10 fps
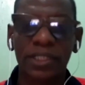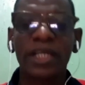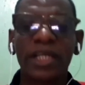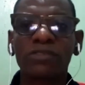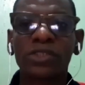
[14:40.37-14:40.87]

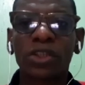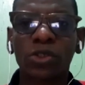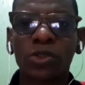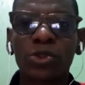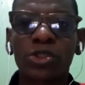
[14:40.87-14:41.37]
Even
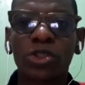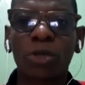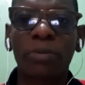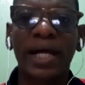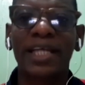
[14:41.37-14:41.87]
so, though
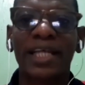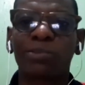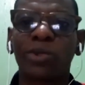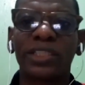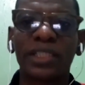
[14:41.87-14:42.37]
some are
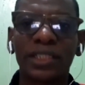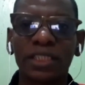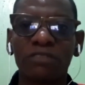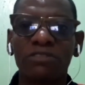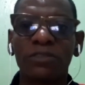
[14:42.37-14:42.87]

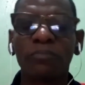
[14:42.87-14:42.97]
exploitative,